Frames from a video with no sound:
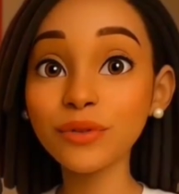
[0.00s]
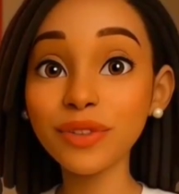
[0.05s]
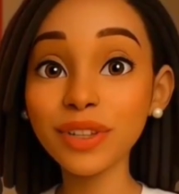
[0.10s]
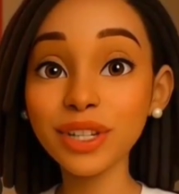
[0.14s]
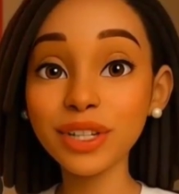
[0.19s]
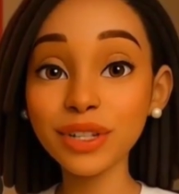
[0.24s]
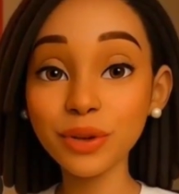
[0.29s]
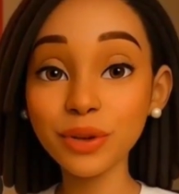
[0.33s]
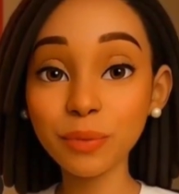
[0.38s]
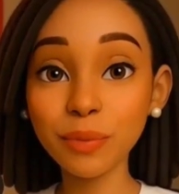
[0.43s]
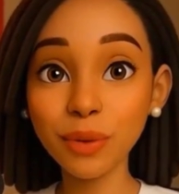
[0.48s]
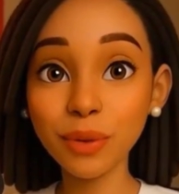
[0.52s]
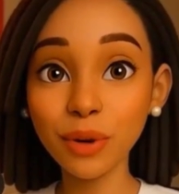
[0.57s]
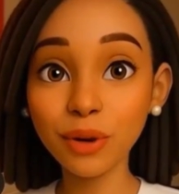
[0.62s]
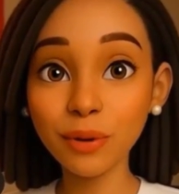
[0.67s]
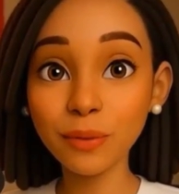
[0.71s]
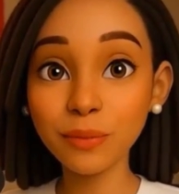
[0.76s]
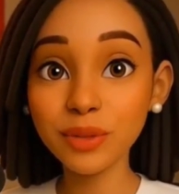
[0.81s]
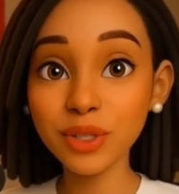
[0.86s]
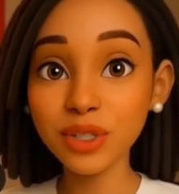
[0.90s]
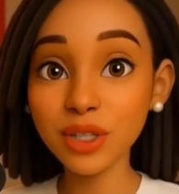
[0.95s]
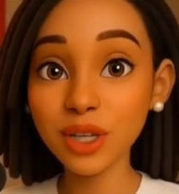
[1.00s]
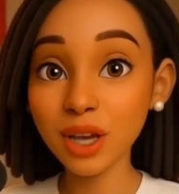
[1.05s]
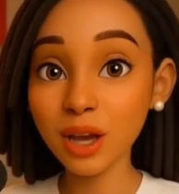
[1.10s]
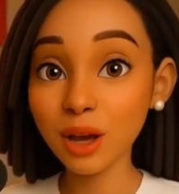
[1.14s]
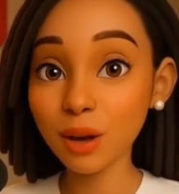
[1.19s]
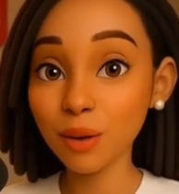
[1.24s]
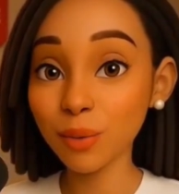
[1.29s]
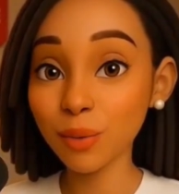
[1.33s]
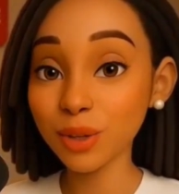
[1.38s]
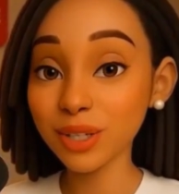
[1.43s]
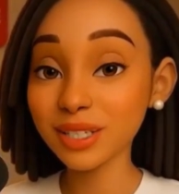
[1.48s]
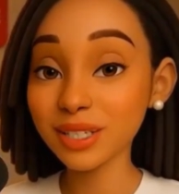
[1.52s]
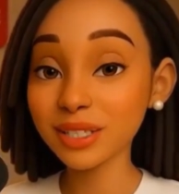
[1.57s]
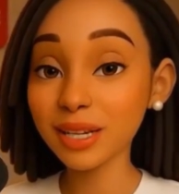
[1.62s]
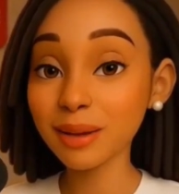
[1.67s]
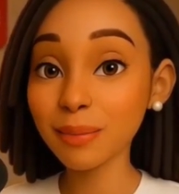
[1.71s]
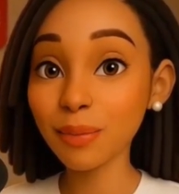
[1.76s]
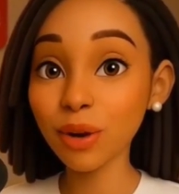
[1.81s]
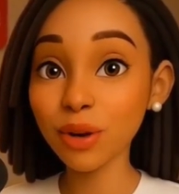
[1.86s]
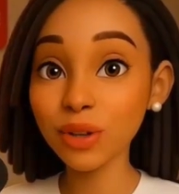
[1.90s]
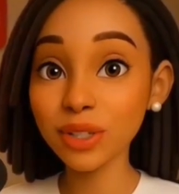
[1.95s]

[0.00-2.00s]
new video prompts with the same